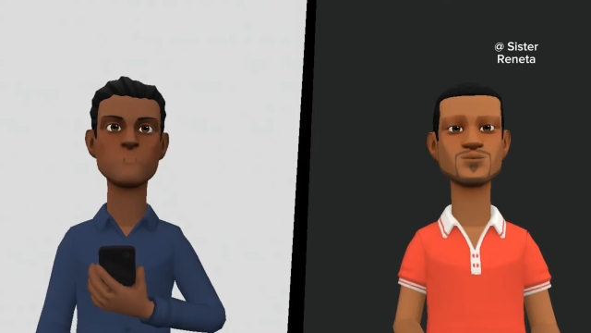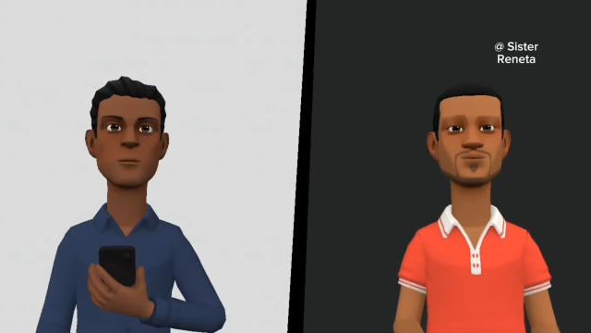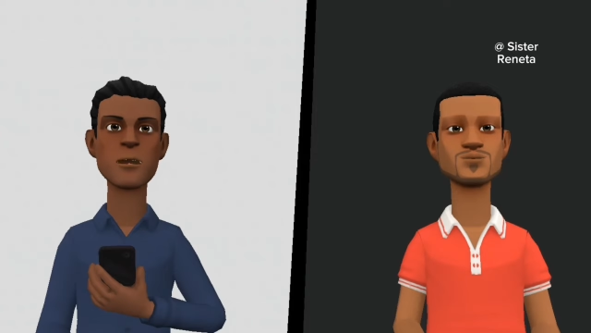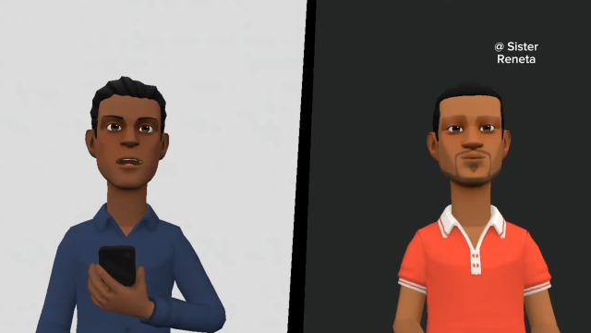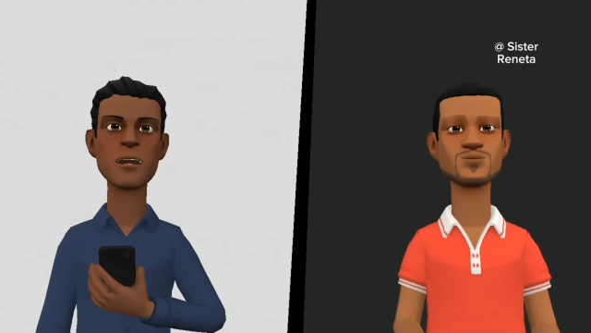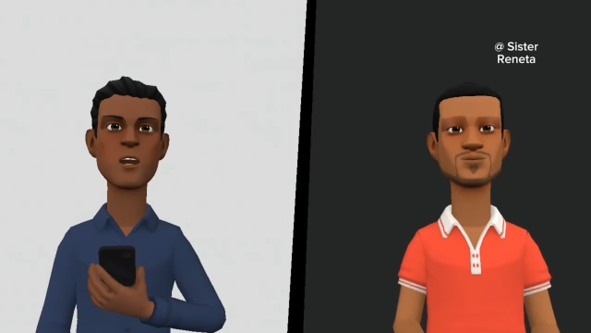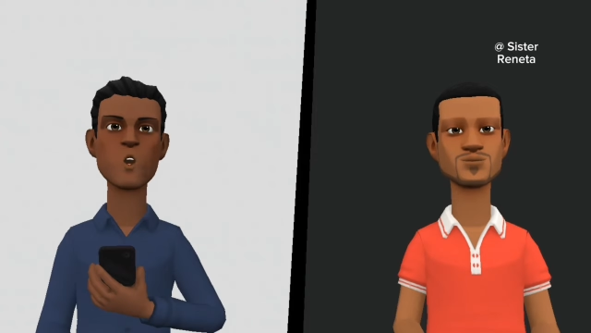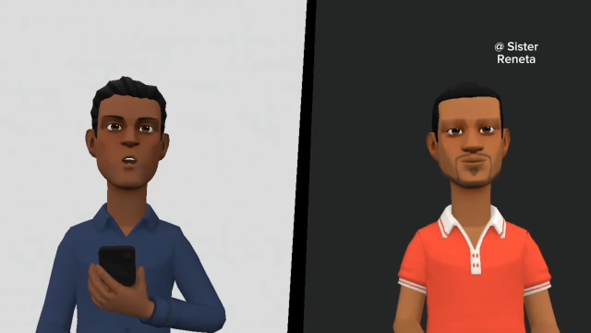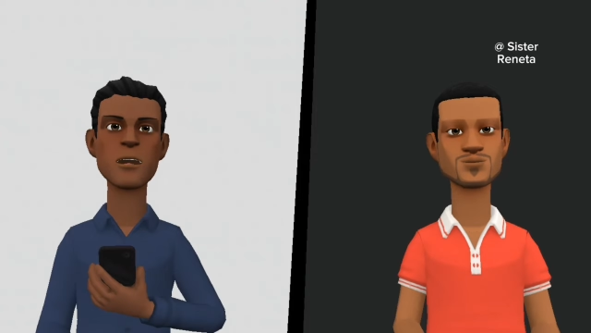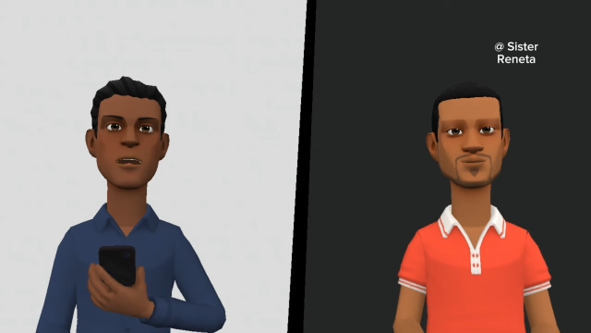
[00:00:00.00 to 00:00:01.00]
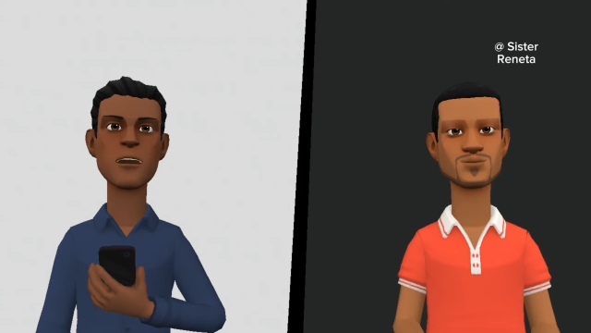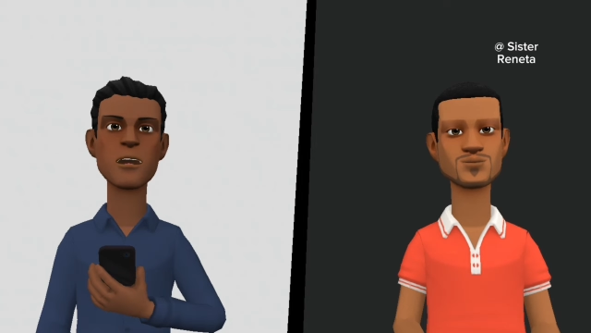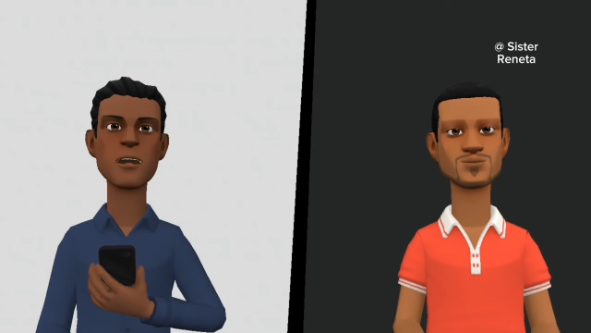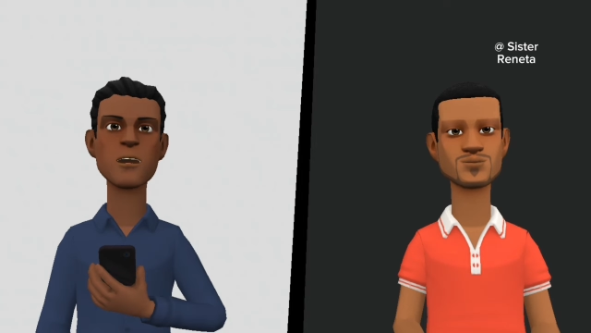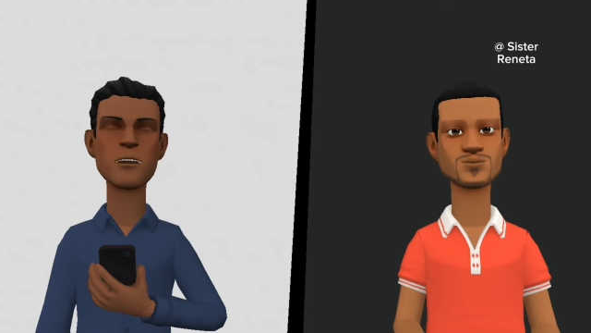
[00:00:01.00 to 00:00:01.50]
Speaker 1: This is the content of the
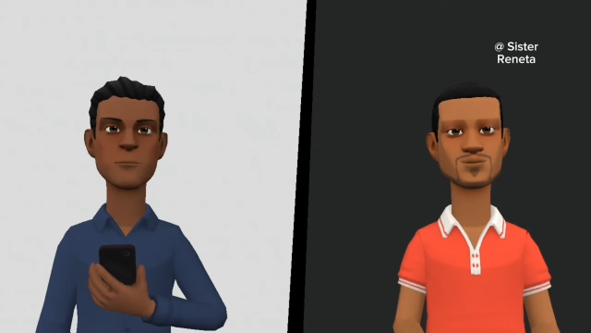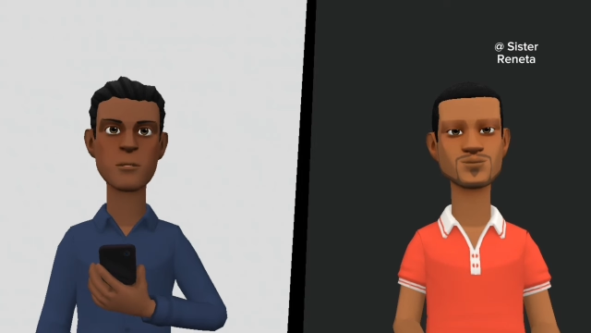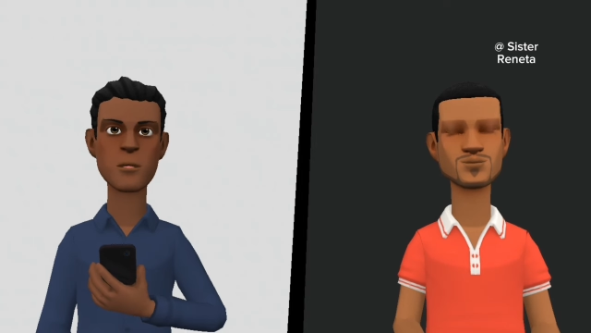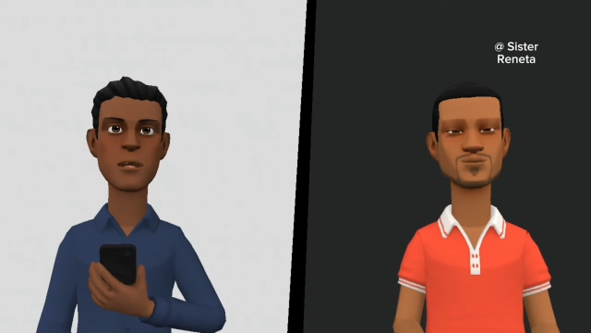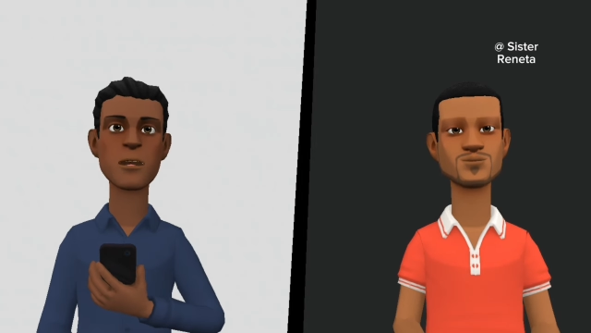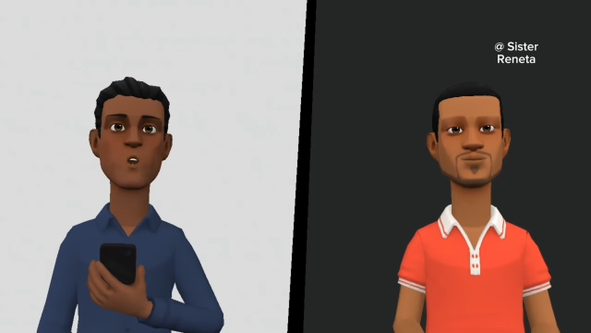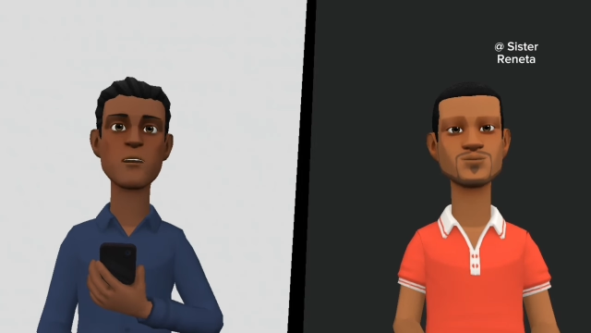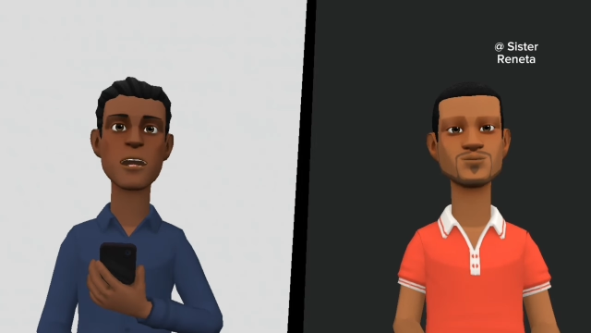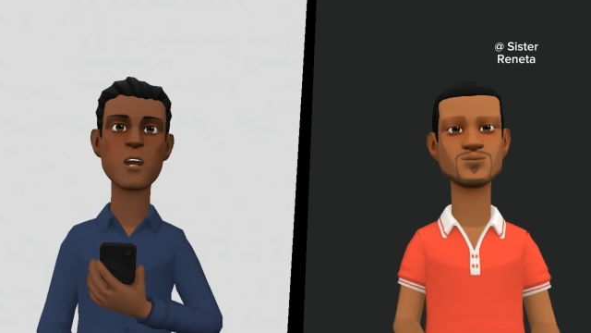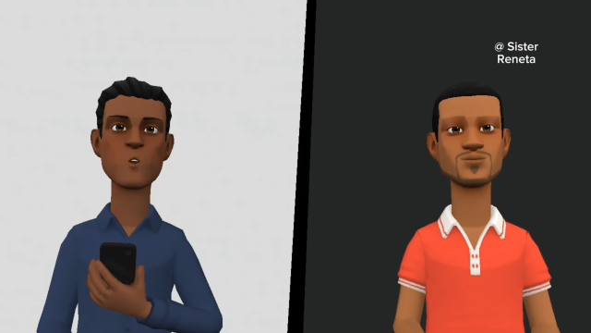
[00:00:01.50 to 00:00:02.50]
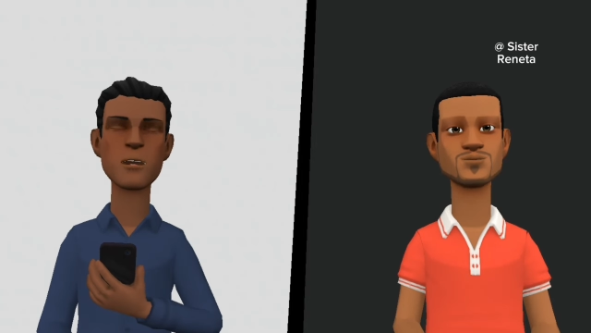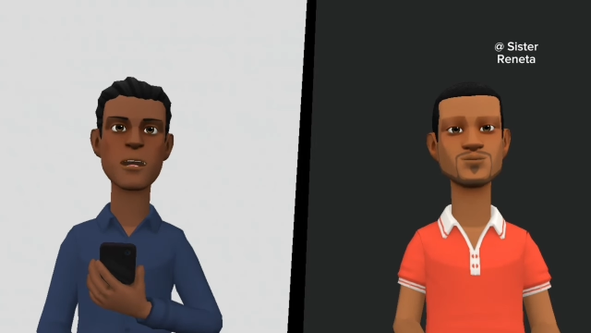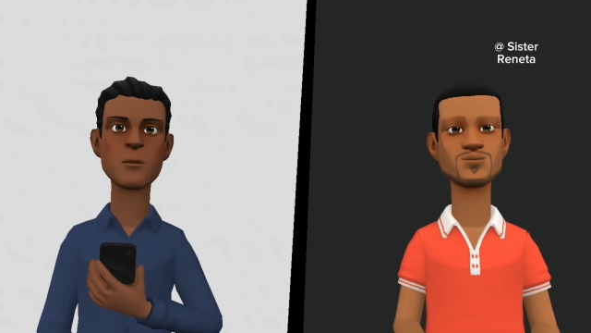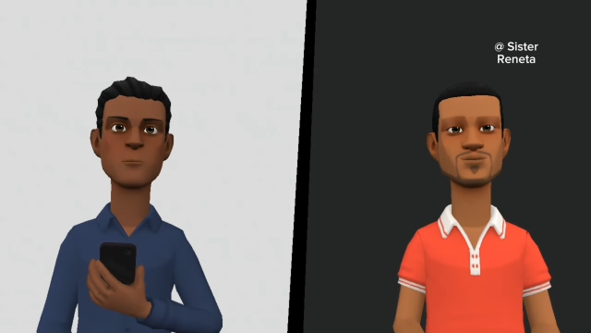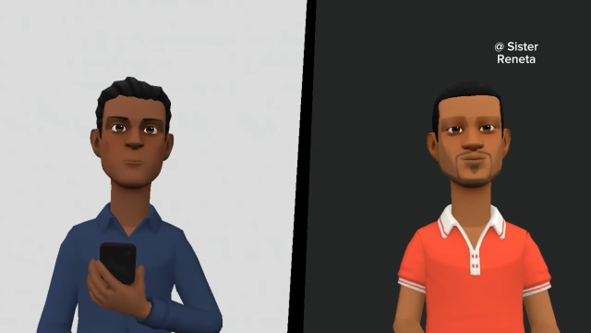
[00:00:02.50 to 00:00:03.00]
letter from Malice your
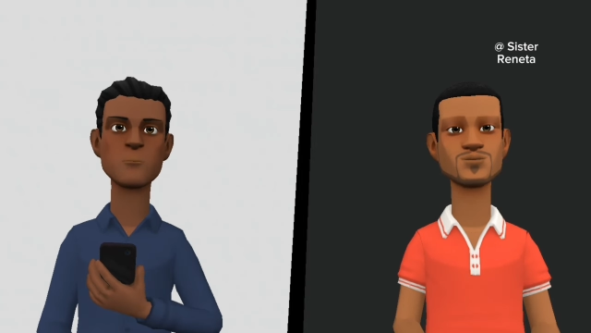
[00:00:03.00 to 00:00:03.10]
fiancé.